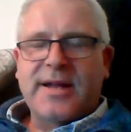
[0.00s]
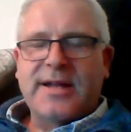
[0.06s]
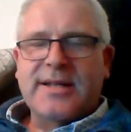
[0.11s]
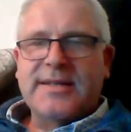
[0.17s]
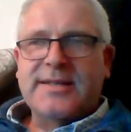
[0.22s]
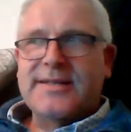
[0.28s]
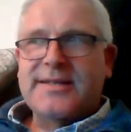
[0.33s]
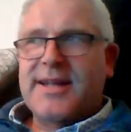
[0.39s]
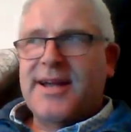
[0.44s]

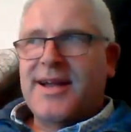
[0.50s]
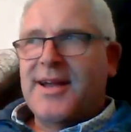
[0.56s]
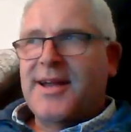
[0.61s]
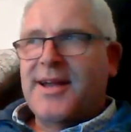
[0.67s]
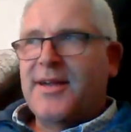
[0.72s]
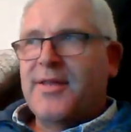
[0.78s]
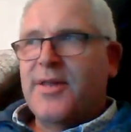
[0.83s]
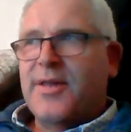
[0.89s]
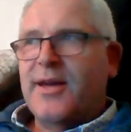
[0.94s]
And
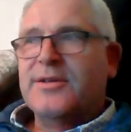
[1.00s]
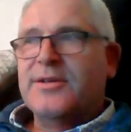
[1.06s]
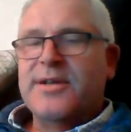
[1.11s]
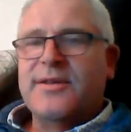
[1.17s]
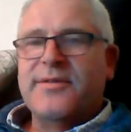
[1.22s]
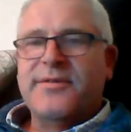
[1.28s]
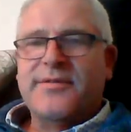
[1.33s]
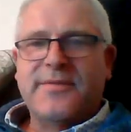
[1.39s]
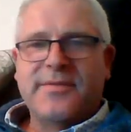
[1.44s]
those
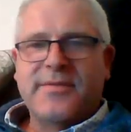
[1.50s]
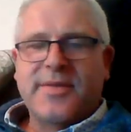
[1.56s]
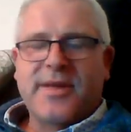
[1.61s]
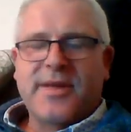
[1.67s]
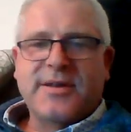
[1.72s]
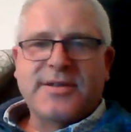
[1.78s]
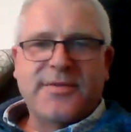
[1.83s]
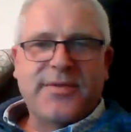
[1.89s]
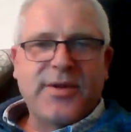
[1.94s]
of
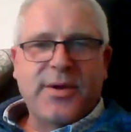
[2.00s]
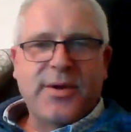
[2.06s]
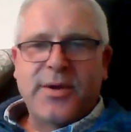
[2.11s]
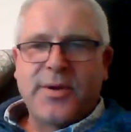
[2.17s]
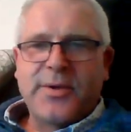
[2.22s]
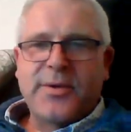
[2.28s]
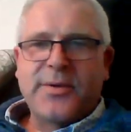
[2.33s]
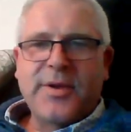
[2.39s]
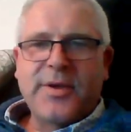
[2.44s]
you
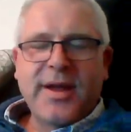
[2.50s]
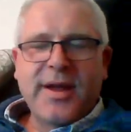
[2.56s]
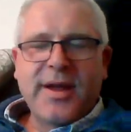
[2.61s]
who